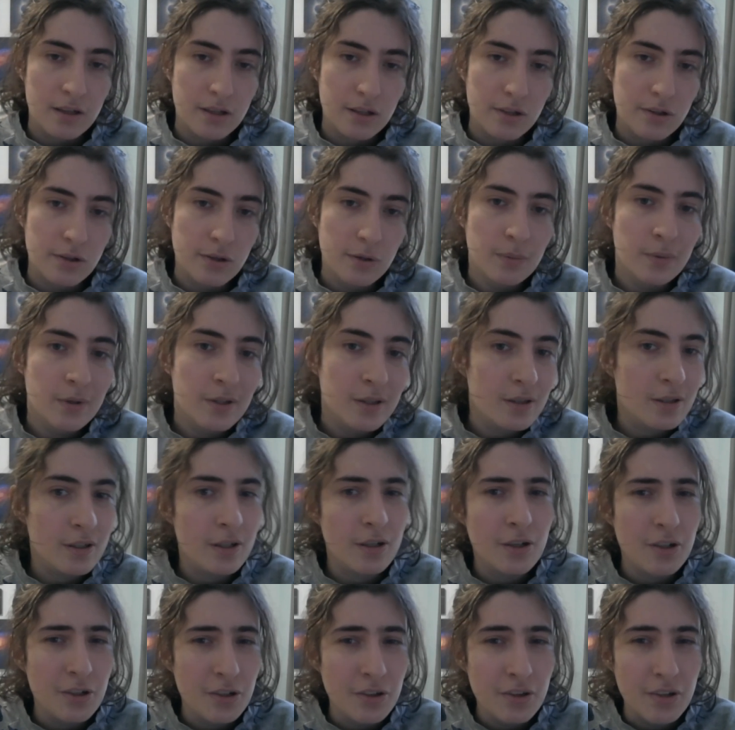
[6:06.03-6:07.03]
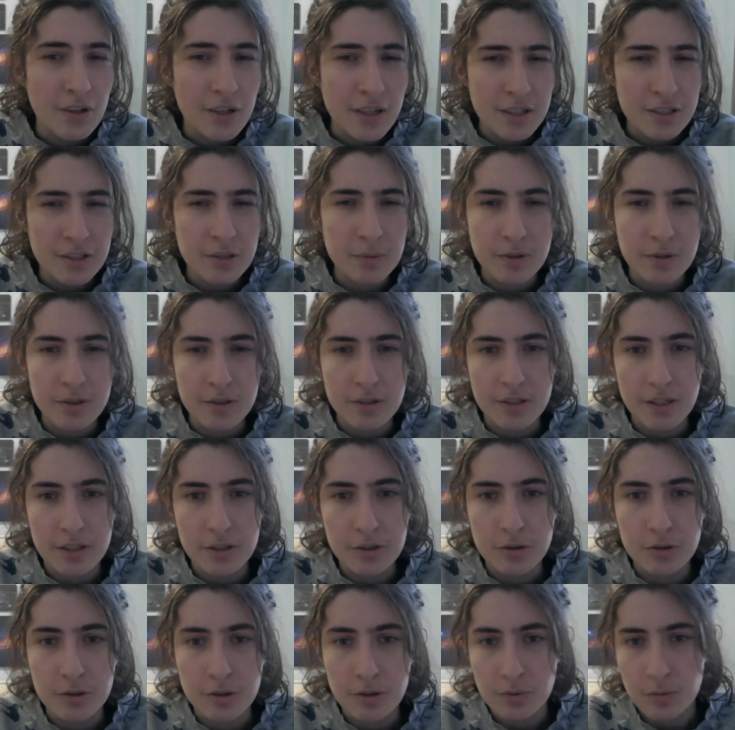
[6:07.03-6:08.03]
you will learn things
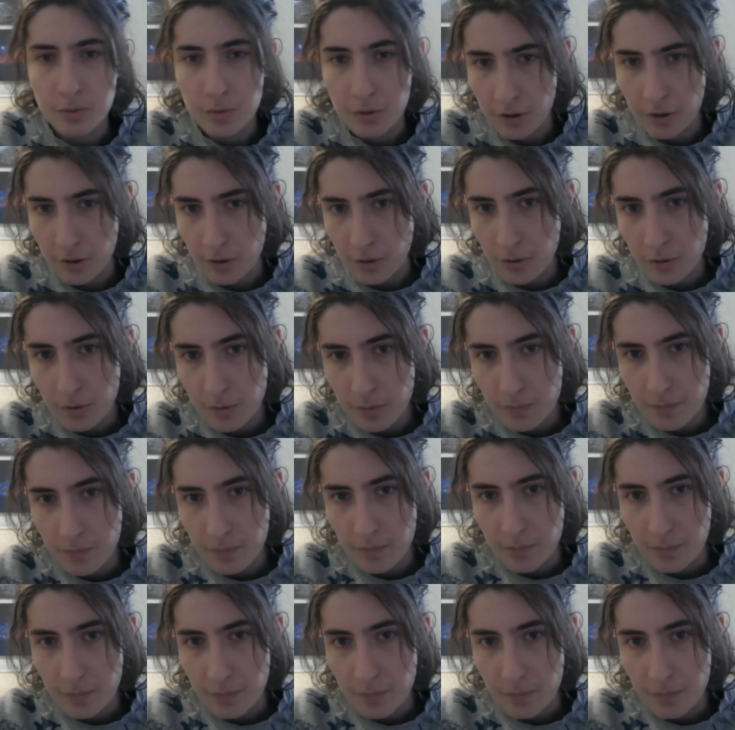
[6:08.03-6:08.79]
that you don't know,